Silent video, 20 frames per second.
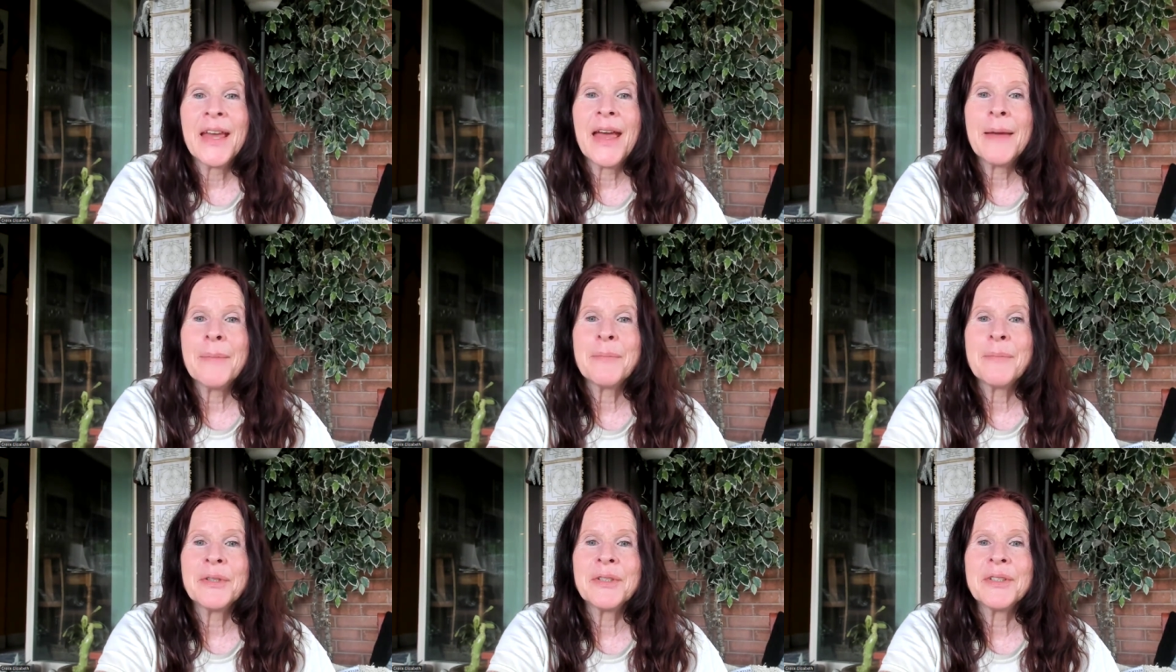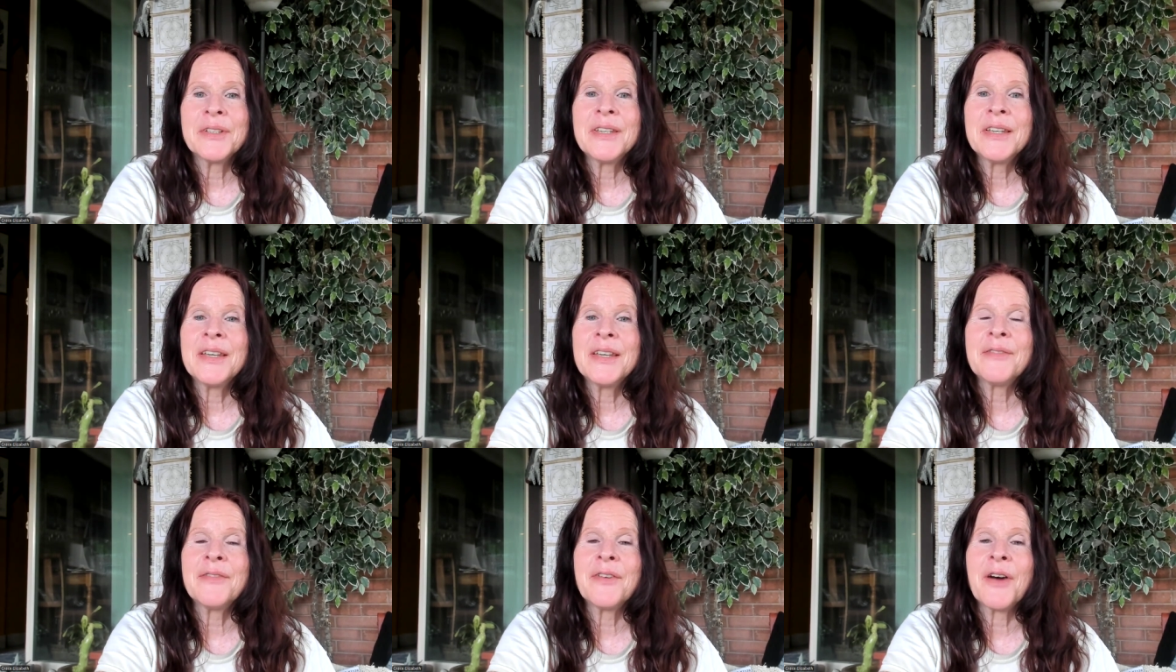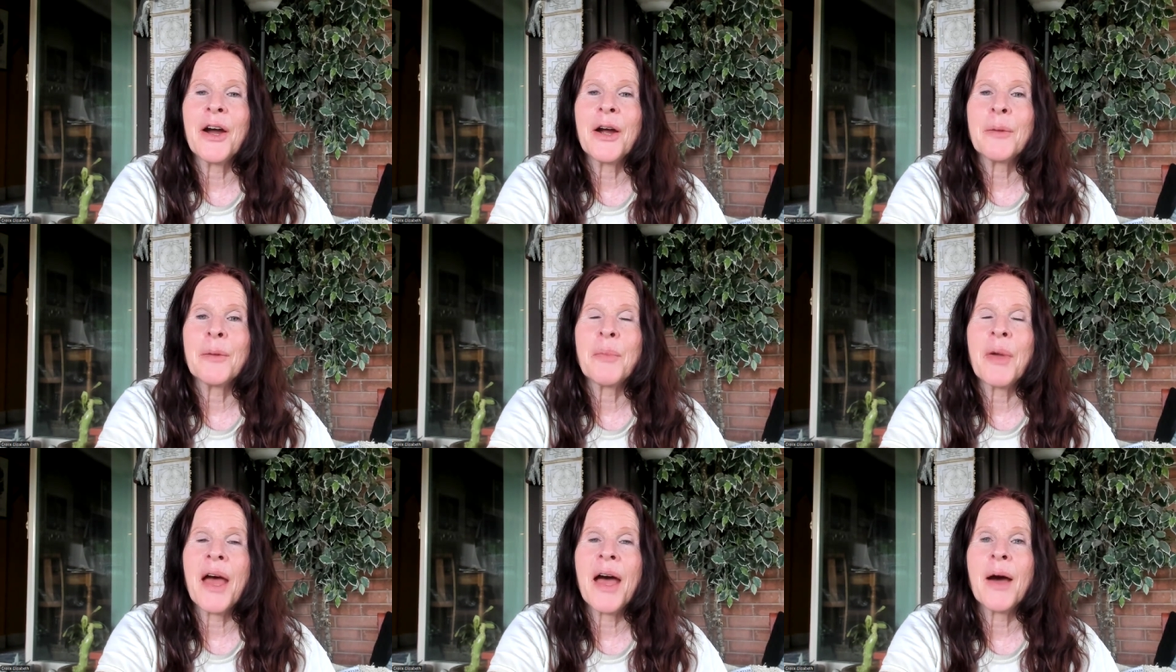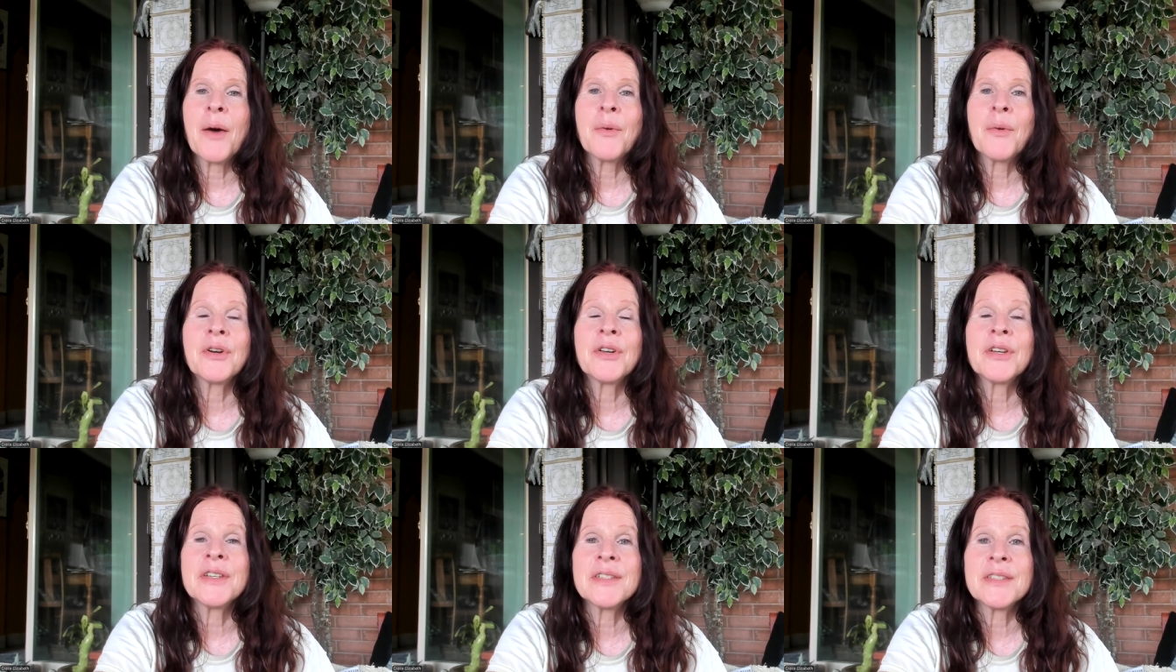and believe our
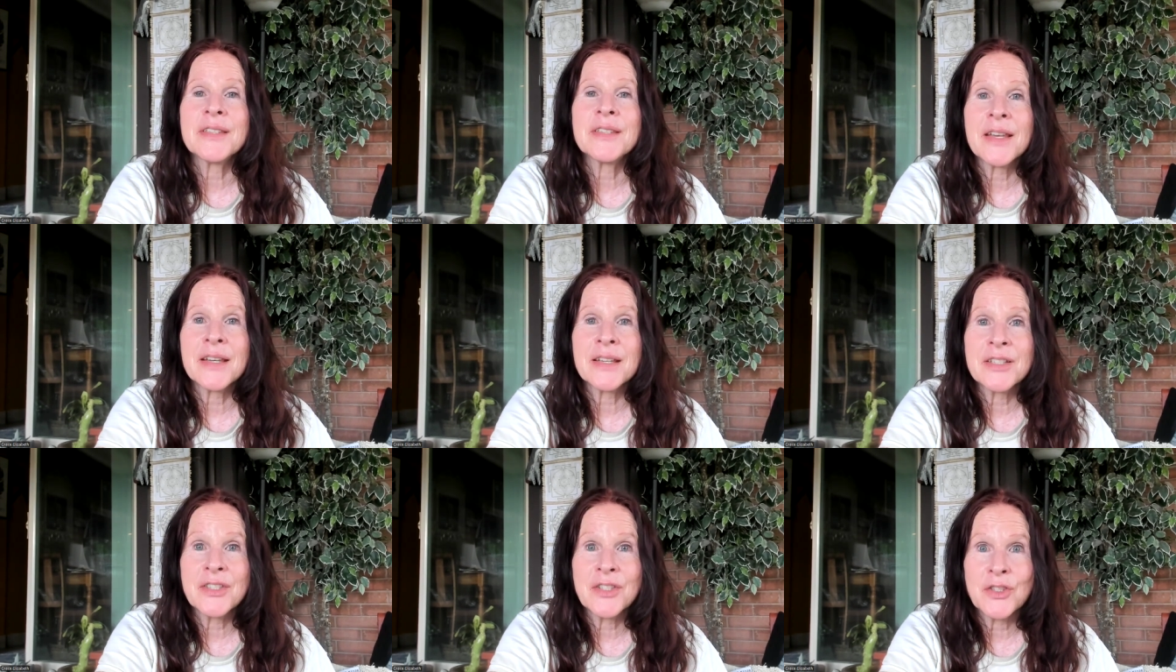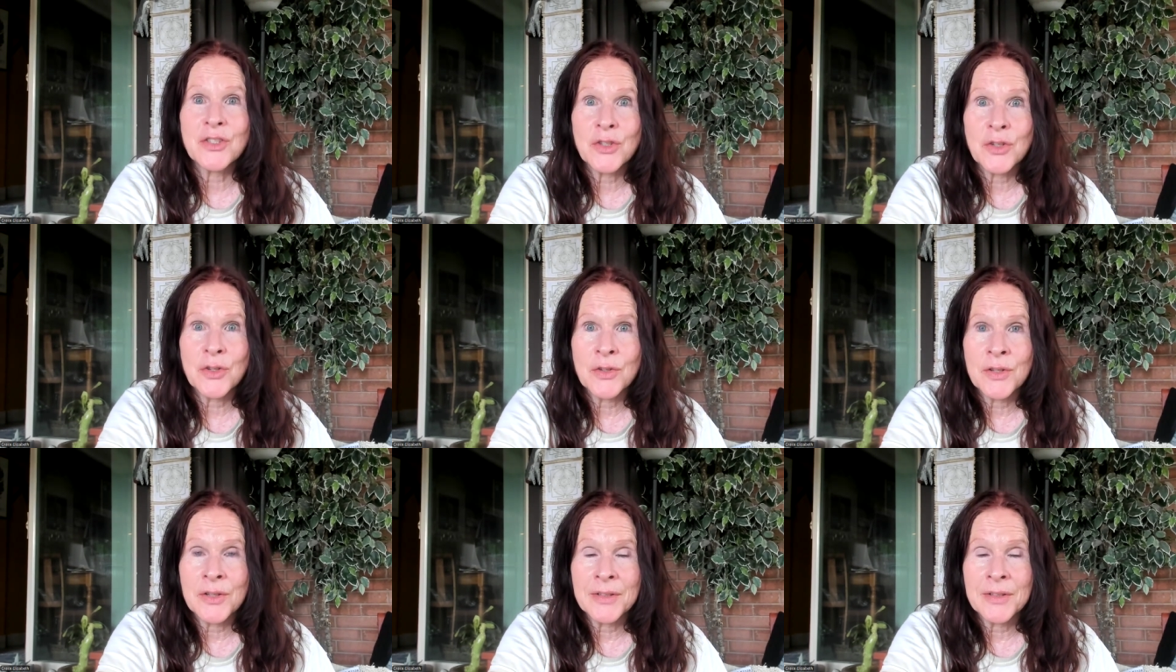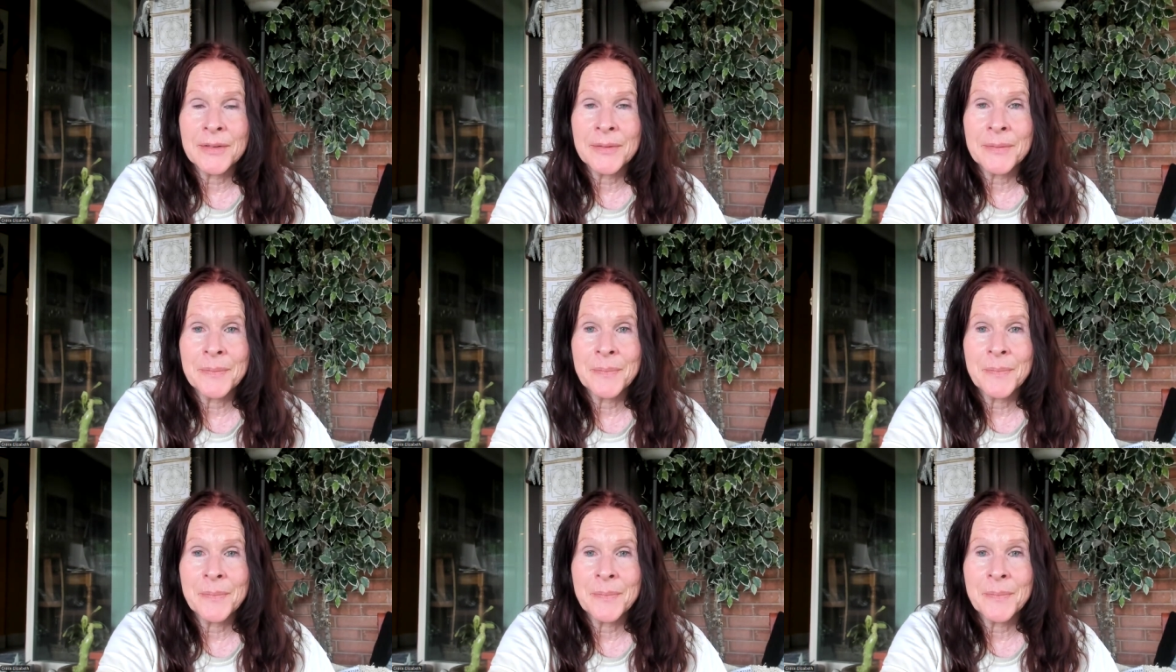power is external.